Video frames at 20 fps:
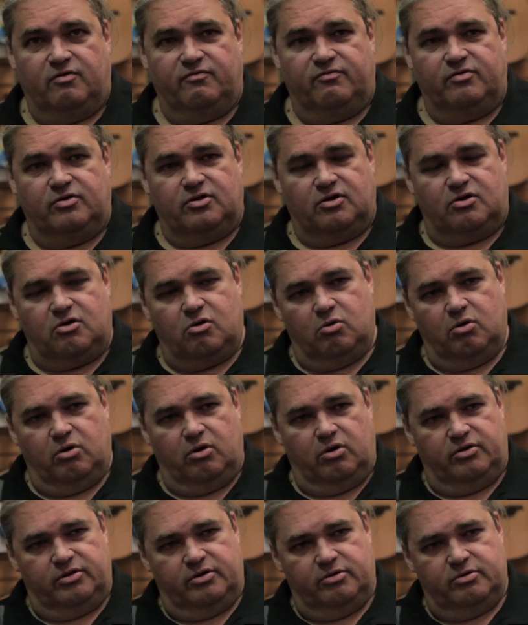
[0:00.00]
over in the
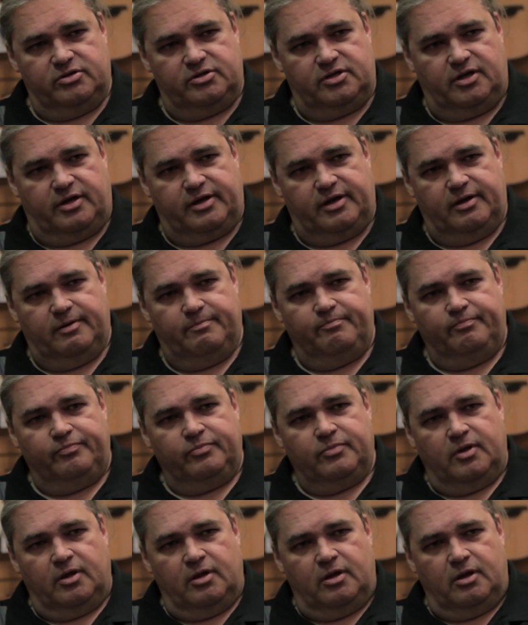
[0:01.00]
corner there was like a,
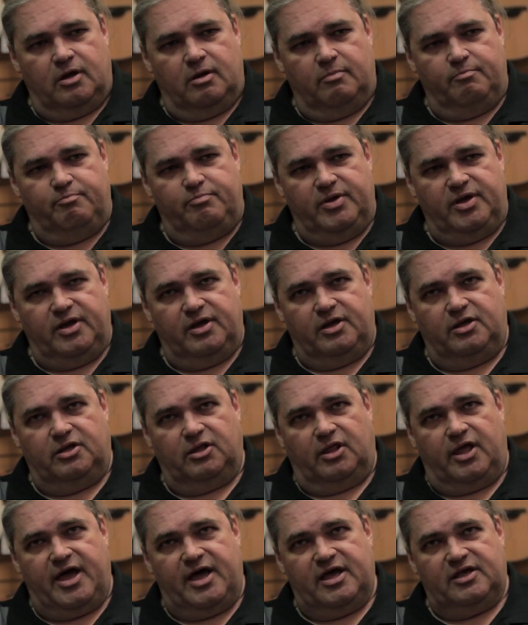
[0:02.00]
a big
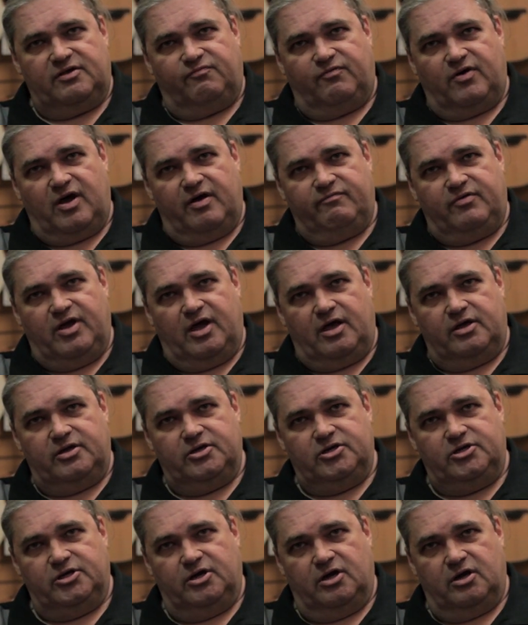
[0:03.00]
glass five
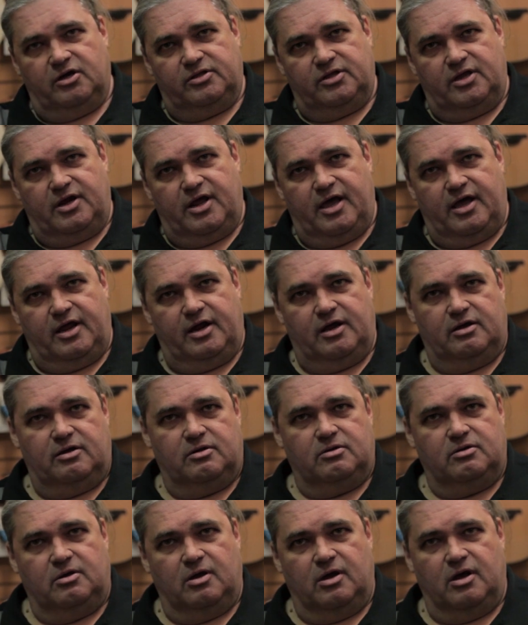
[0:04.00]
gallon jug that had
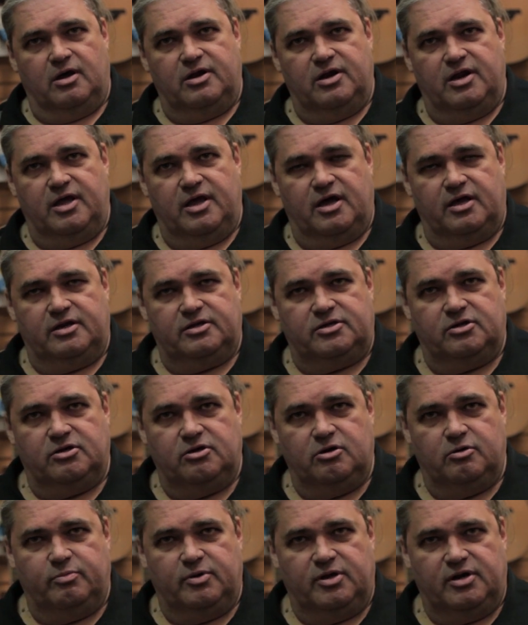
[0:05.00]
a, a neon
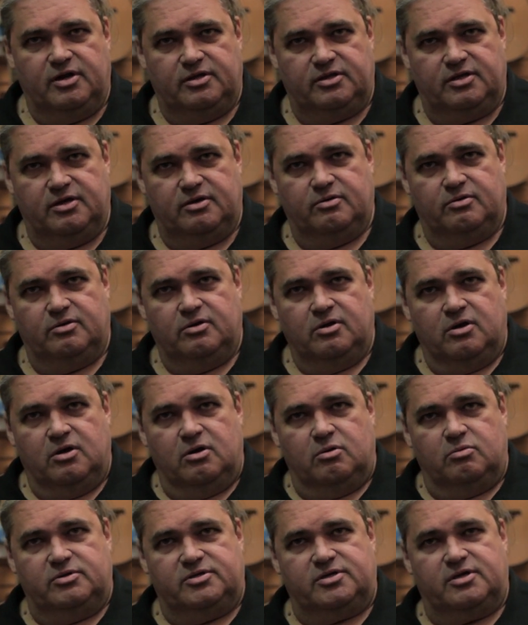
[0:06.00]
tube in it
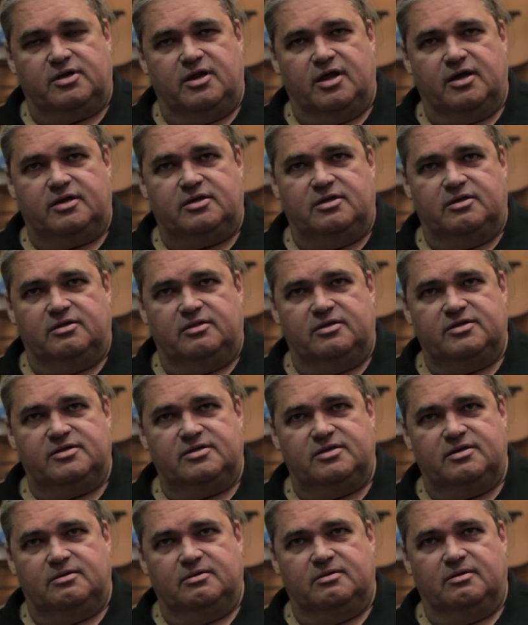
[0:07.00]
that was connected to
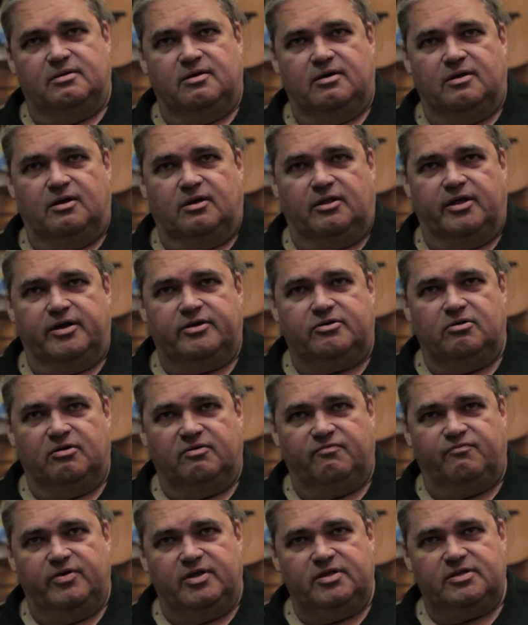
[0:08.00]
this electric
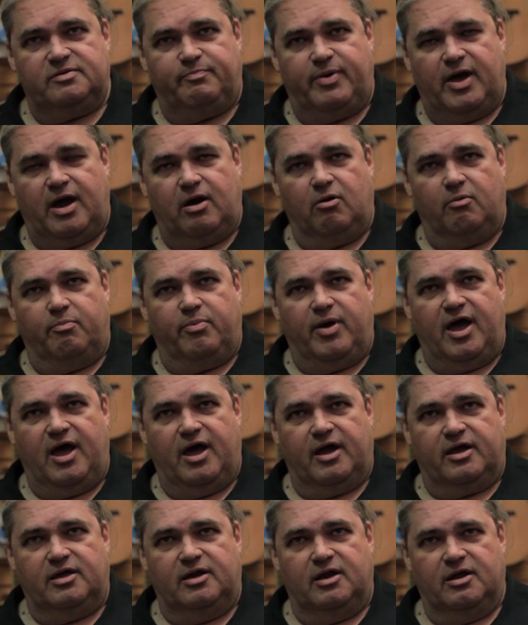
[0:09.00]
fence power
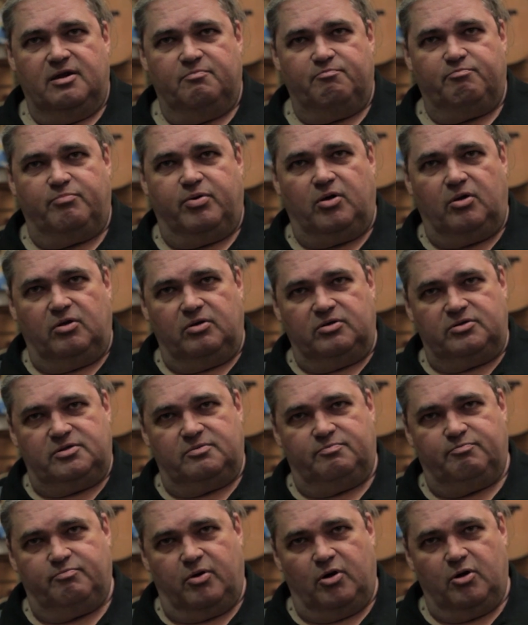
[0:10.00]
pack and it pulsed
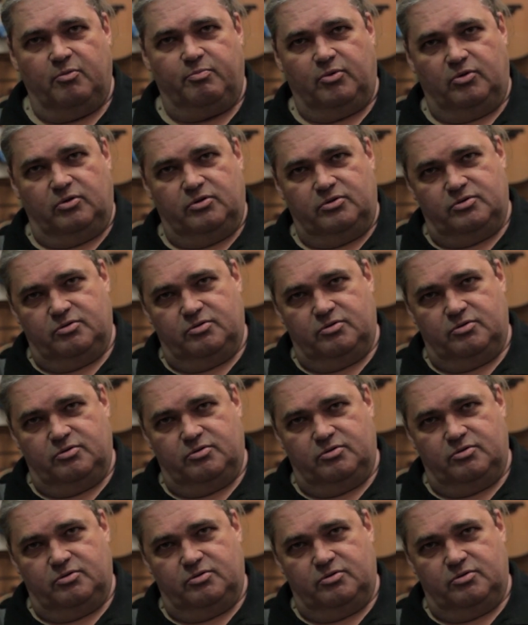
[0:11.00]
purple.